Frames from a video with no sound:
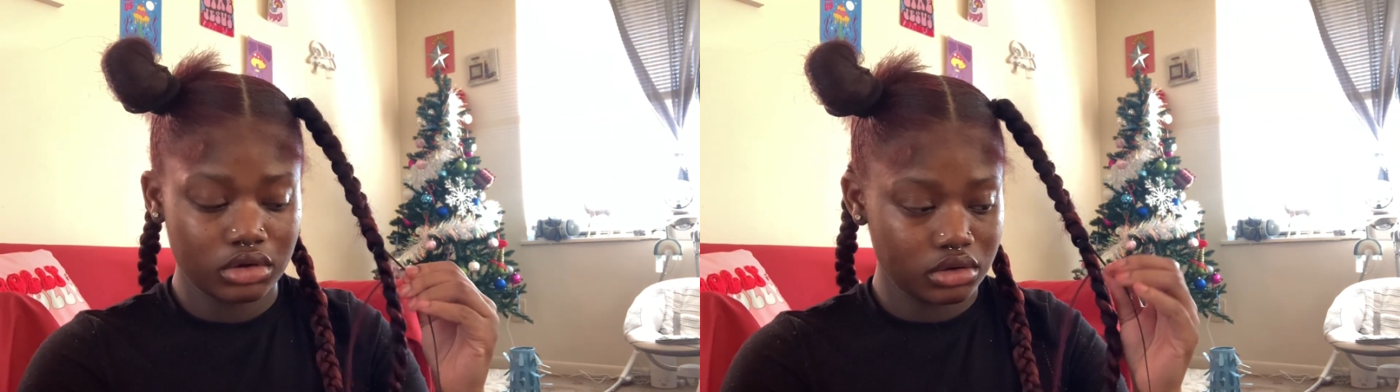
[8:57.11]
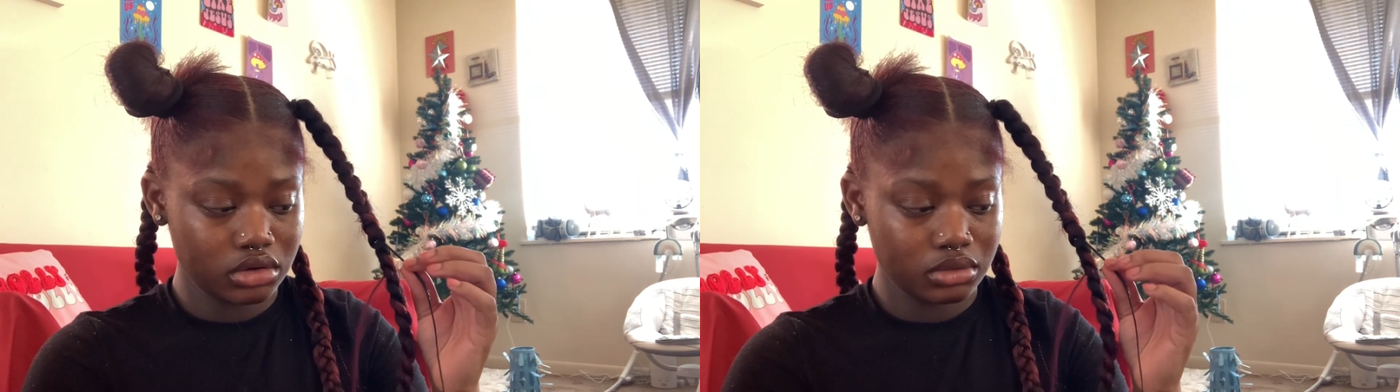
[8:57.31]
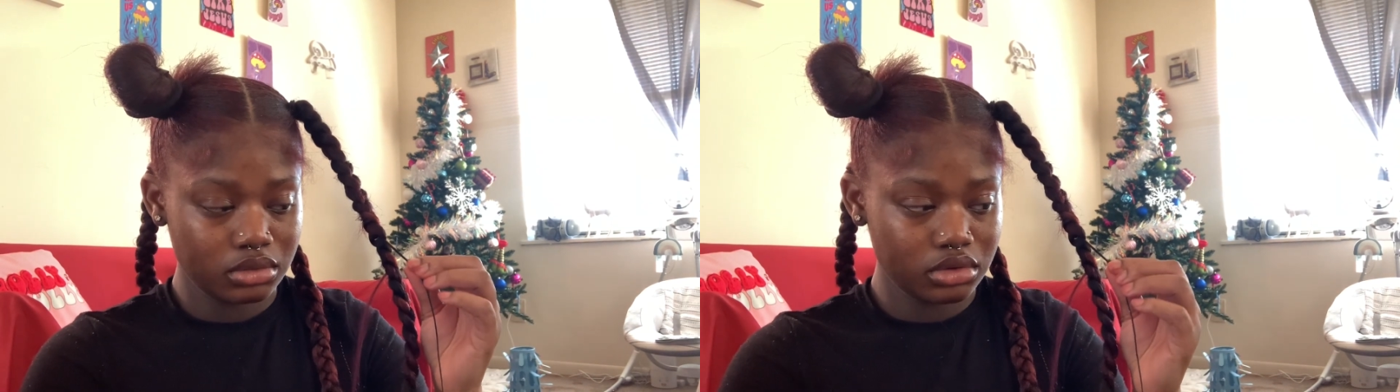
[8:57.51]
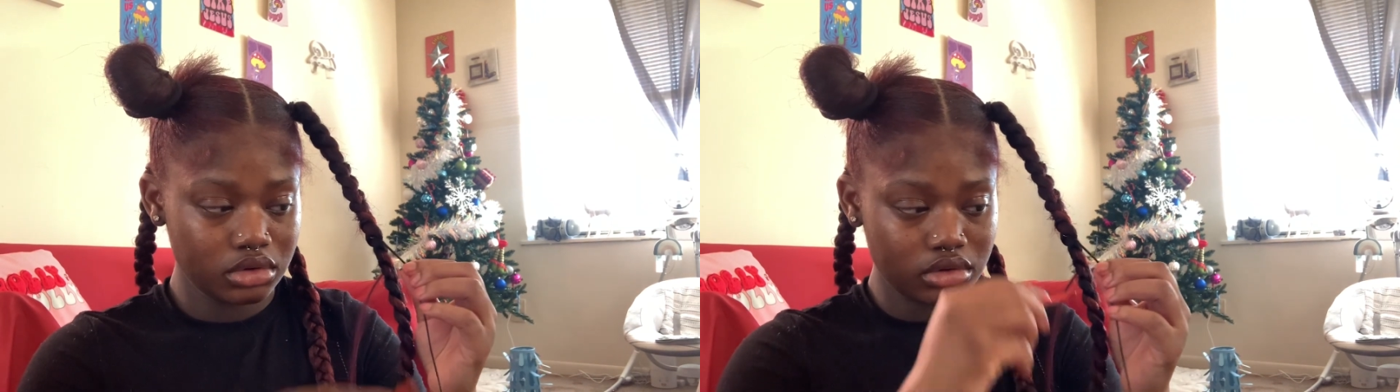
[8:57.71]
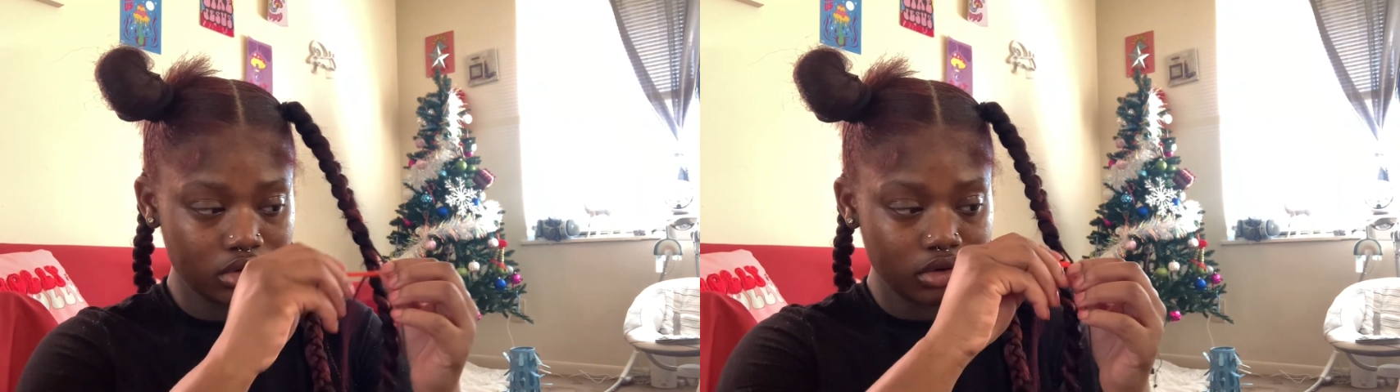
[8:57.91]
I put a
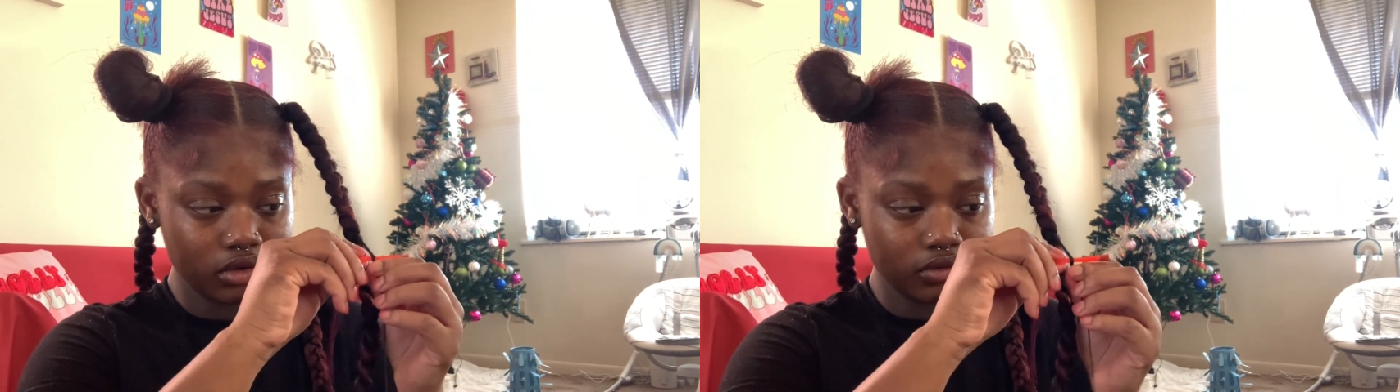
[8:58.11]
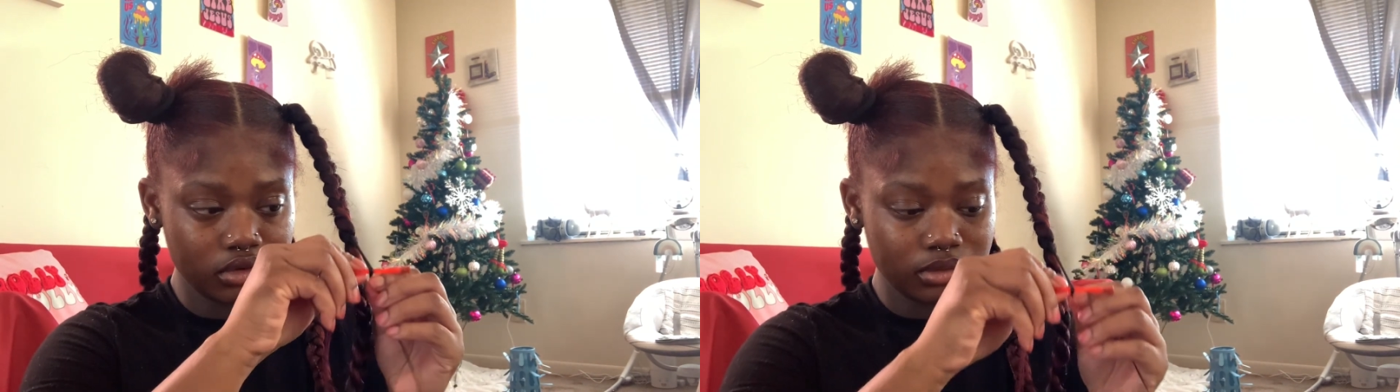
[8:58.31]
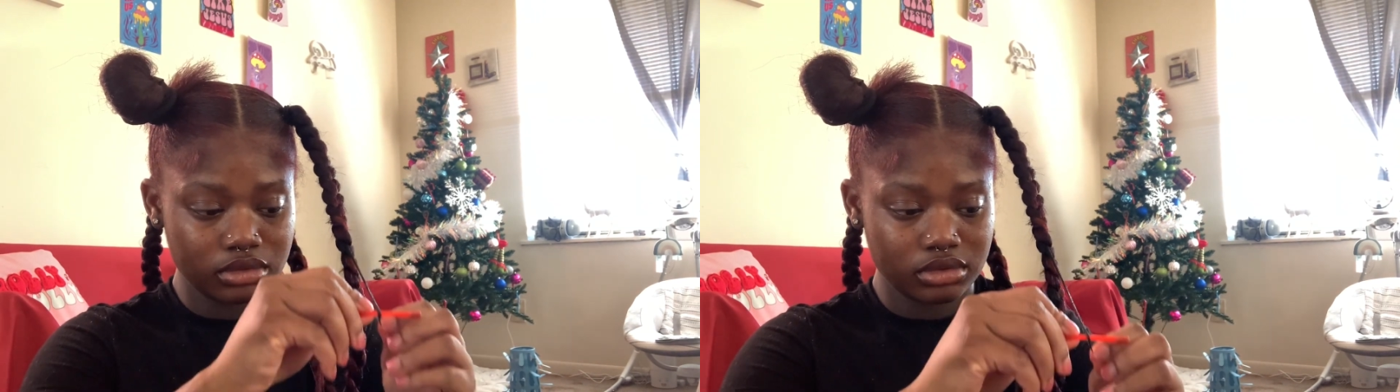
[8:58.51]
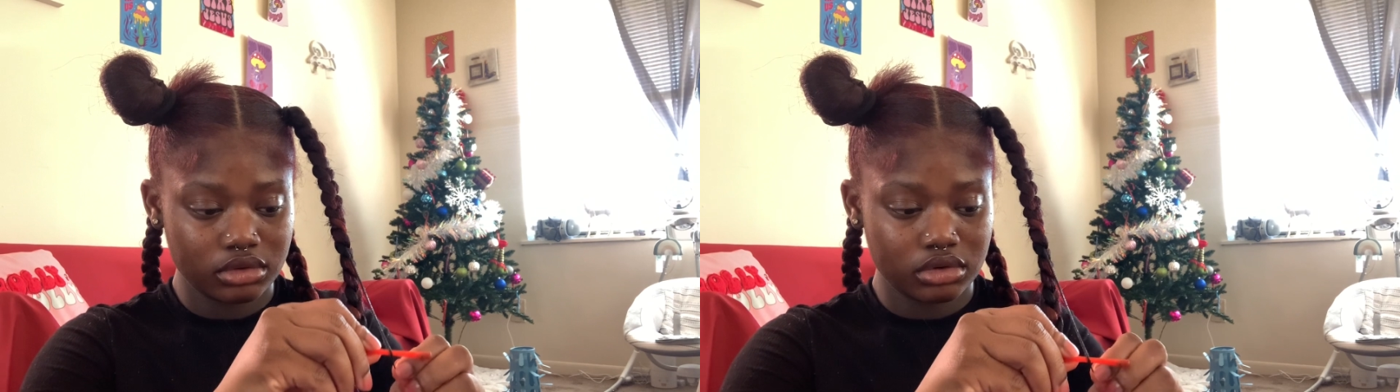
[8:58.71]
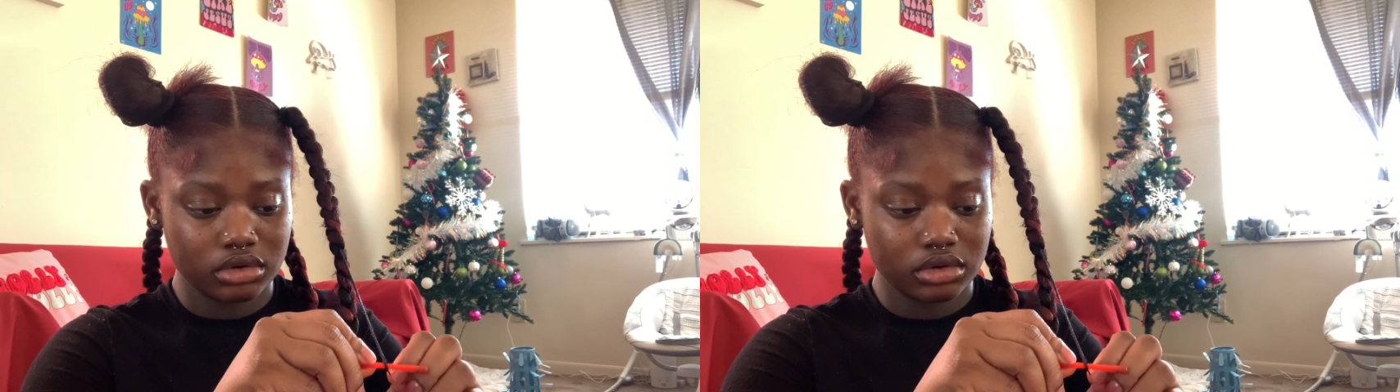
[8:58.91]
little bit of jam on it,